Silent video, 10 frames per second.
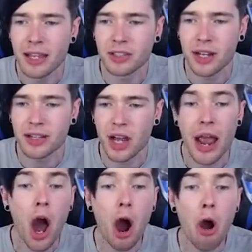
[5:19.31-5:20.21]
He's gonna
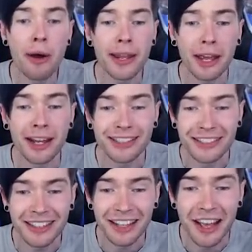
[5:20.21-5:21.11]
die. Oh my goodness.